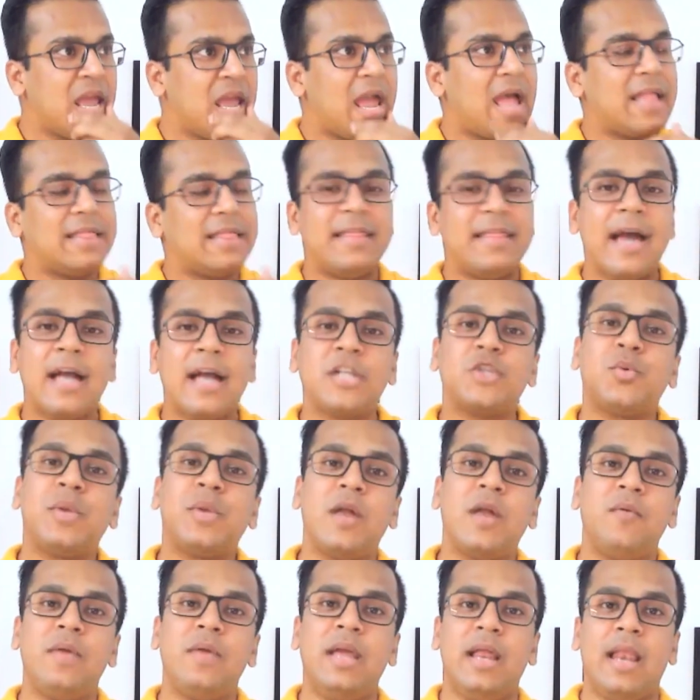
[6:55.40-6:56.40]
And that's when
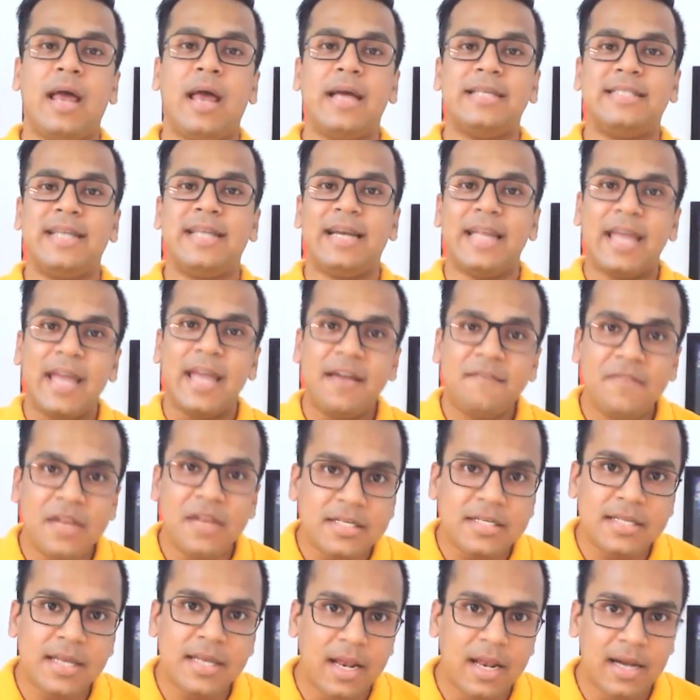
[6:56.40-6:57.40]
I realized that every
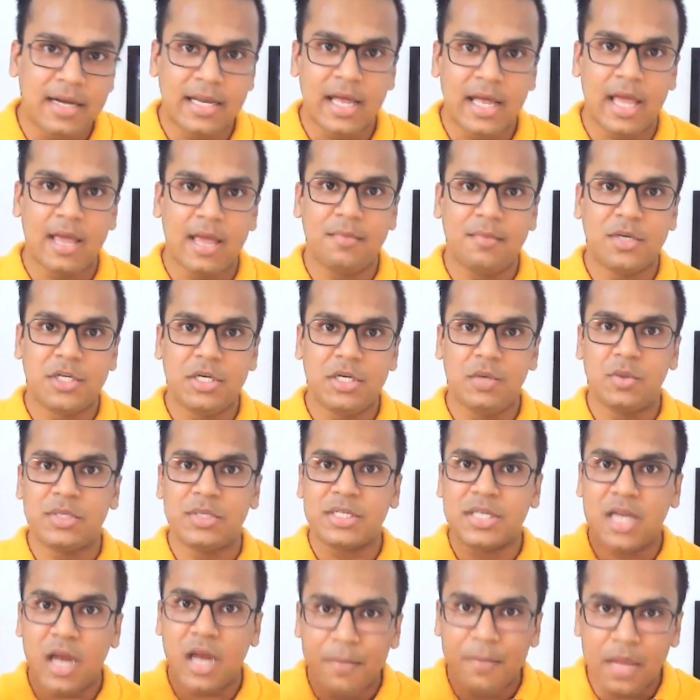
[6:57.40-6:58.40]
single time she
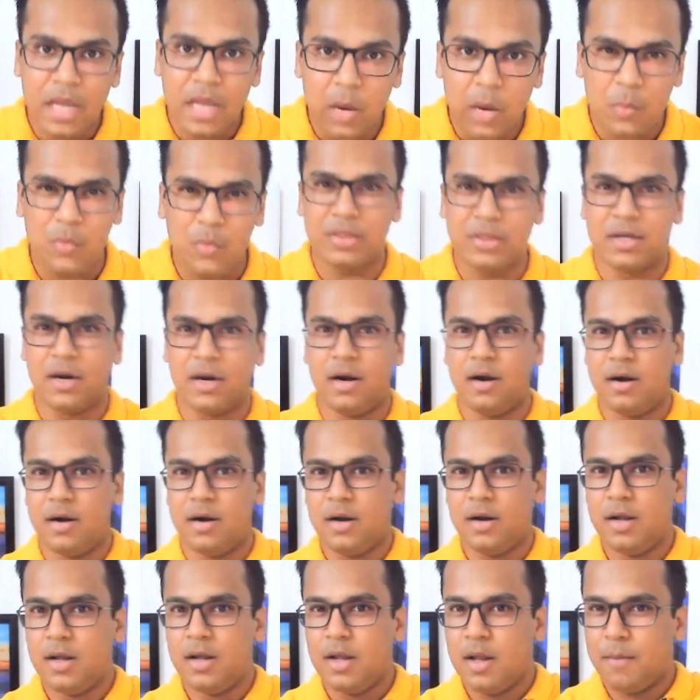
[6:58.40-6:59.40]
was coming up with
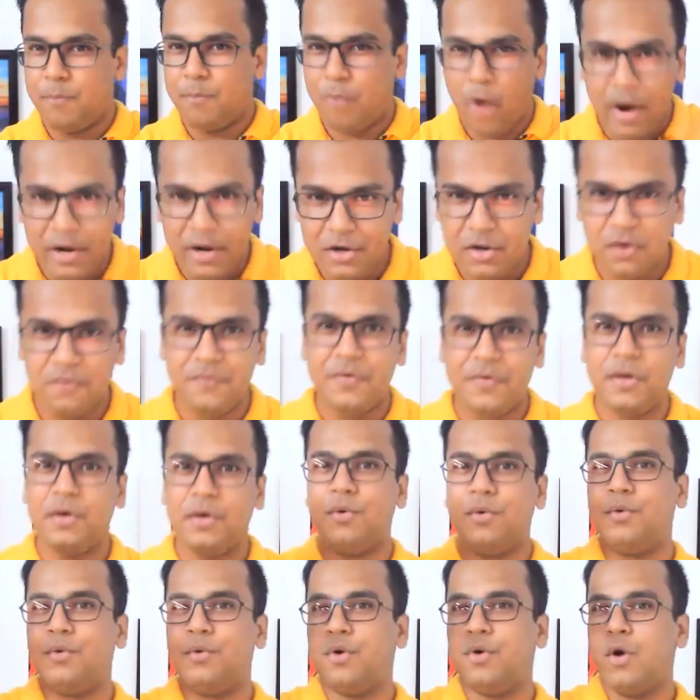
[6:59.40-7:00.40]
her point of
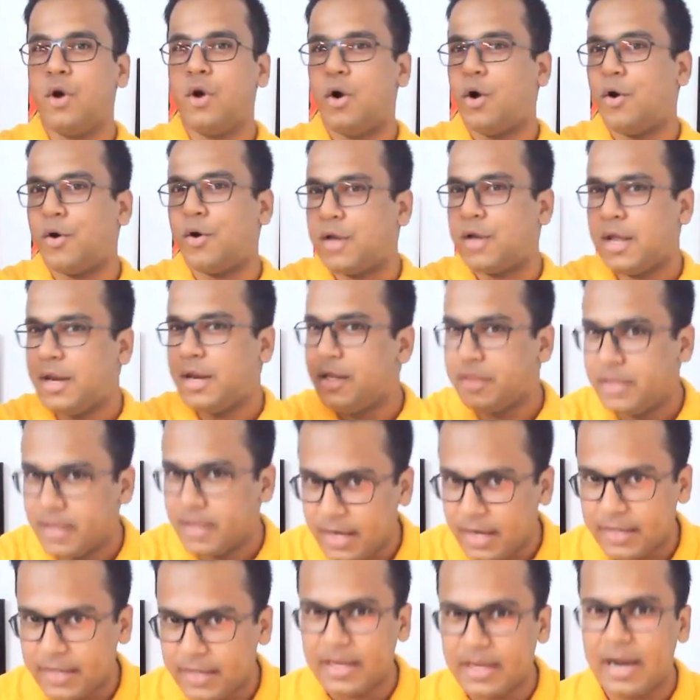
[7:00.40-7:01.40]
view or anything
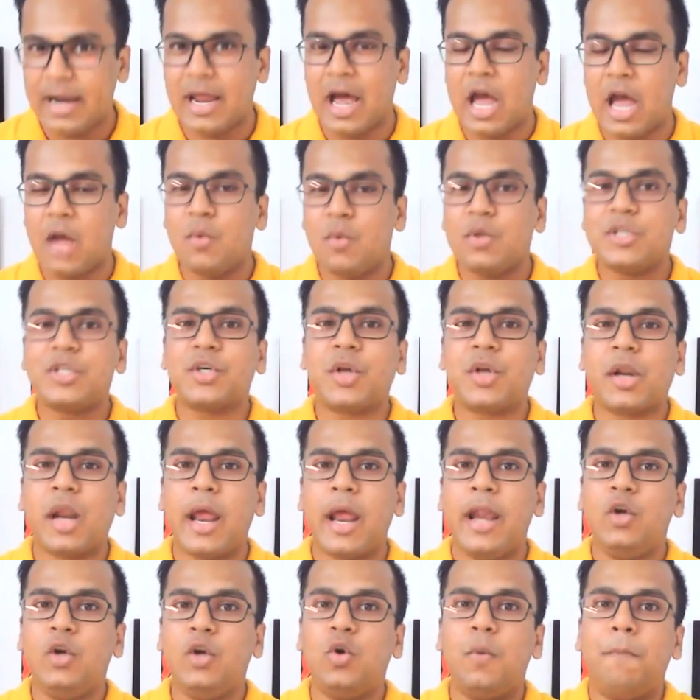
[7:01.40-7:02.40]
like that, I was
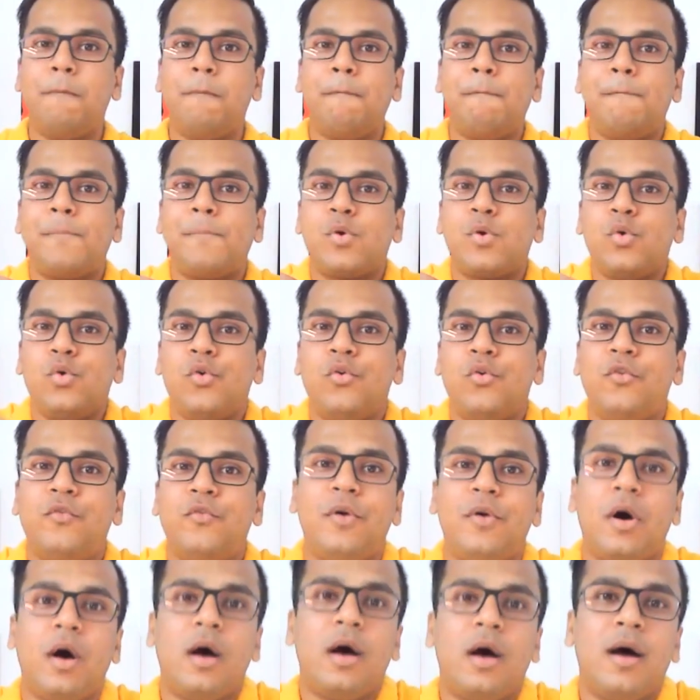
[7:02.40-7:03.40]
trying to prove
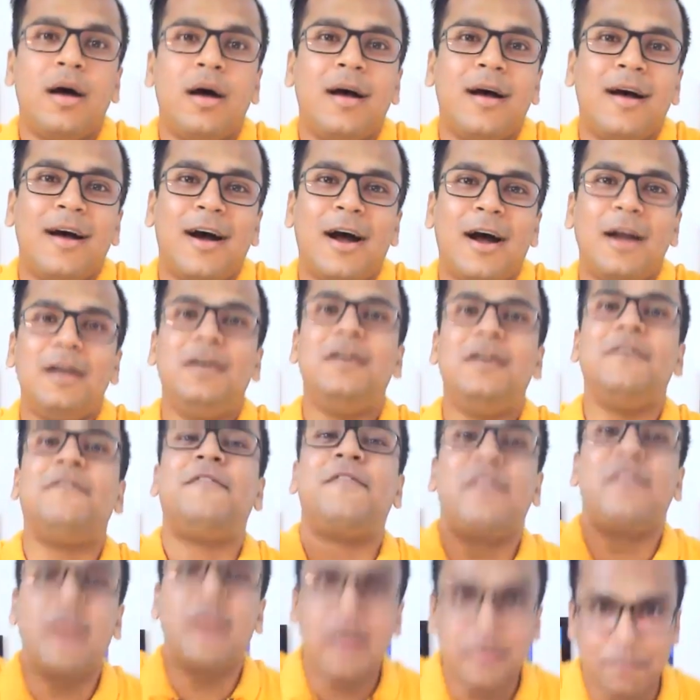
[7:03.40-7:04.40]
a
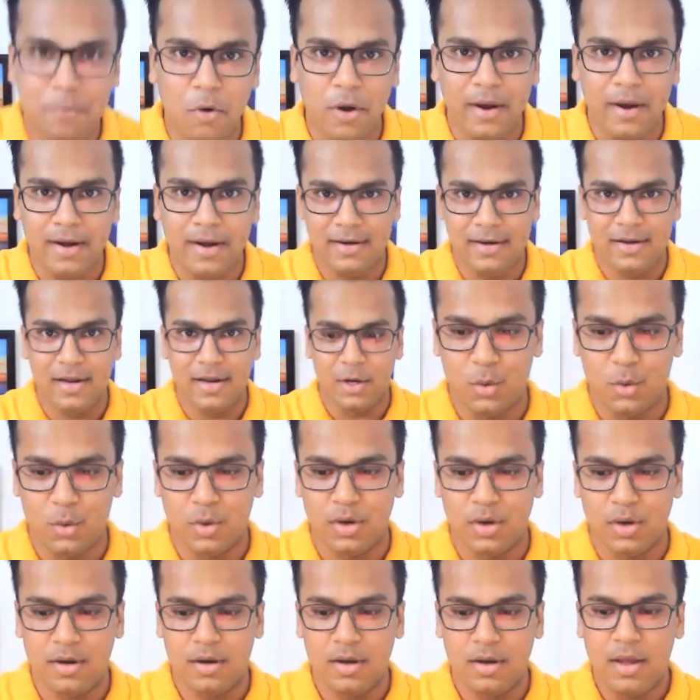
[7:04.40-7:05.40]
different point to
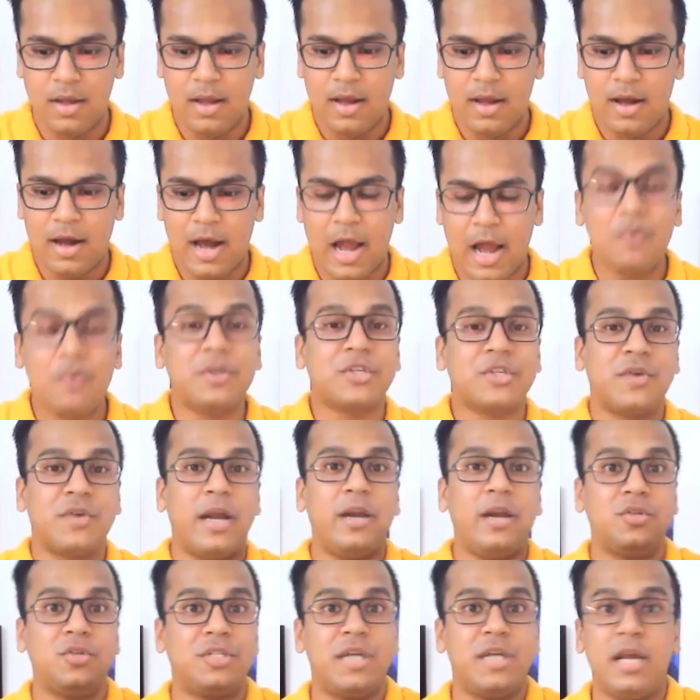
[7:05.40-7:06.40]
her. I was
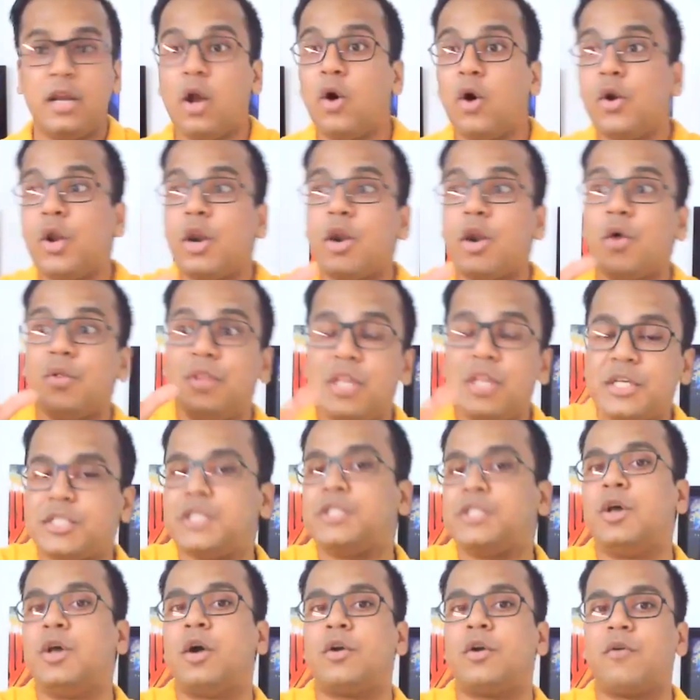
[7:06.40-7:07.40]
trying to say, no, no, no, this
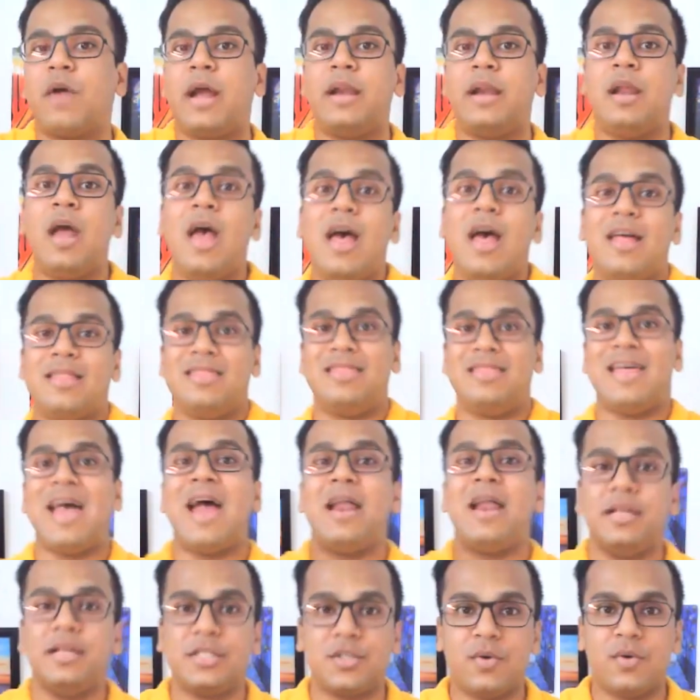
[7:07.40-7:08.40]
is not right.
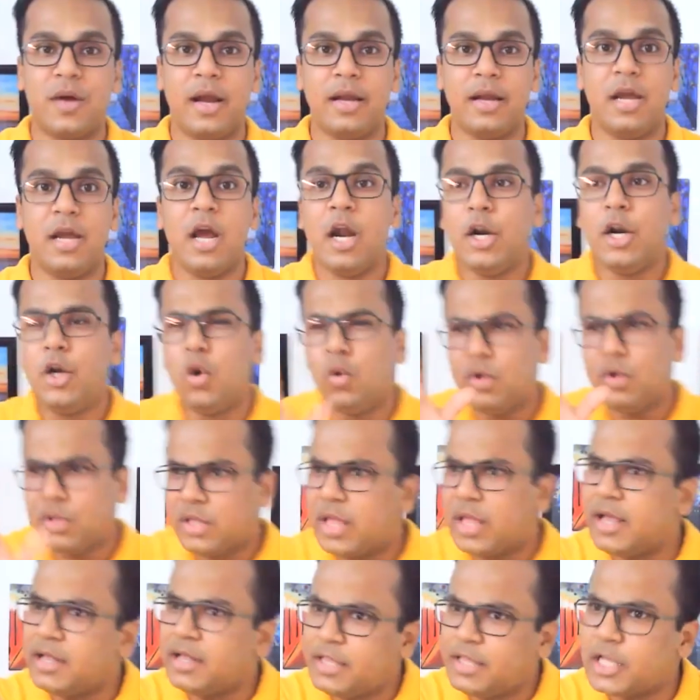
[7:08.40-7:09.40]
That is right. Don't
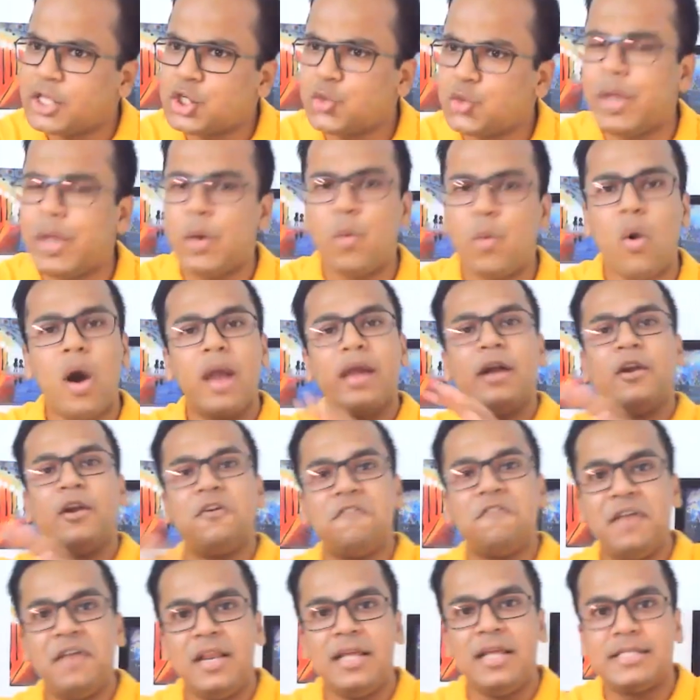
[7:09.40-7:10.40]
think this way. Why are you
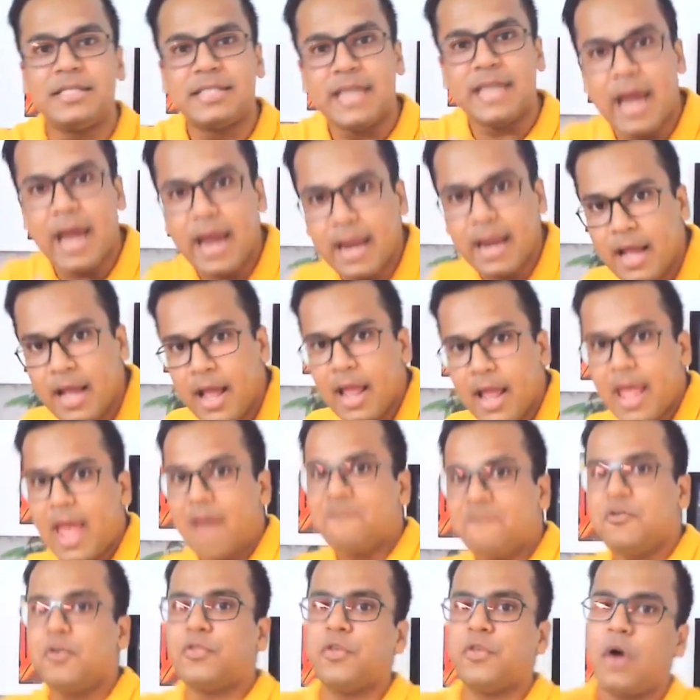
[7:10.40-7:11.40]
feeling sad?
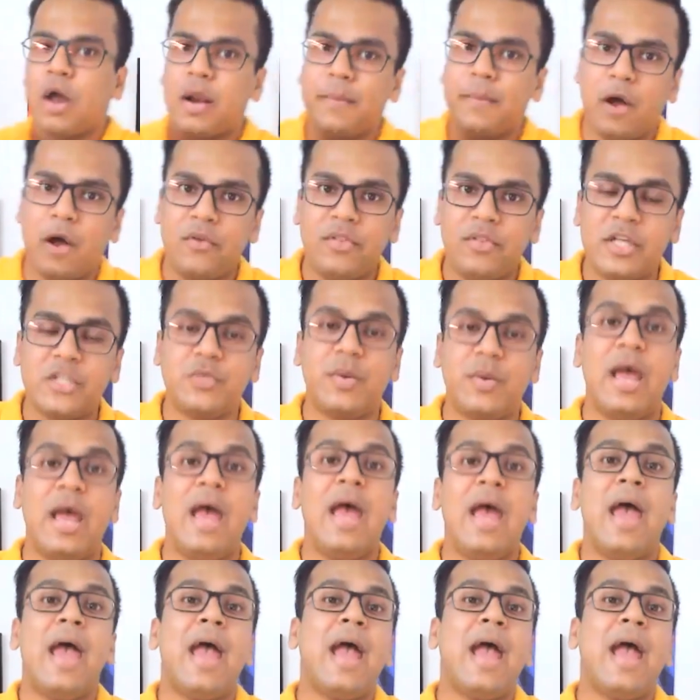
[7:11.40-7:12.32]
Have you thought about this way?